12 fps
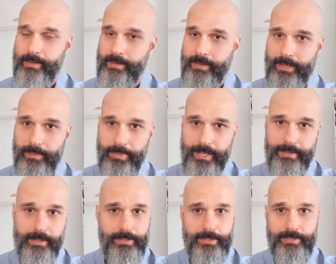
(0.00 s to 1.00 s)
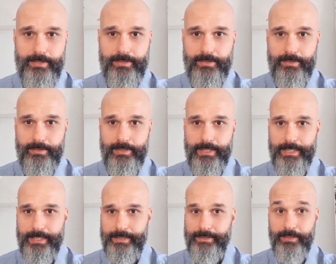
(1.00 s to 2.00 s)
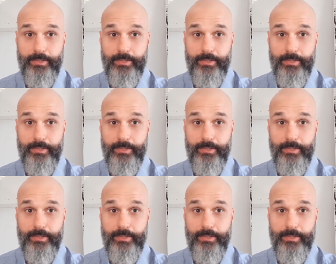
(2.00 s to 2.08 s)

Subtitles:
and pay attention to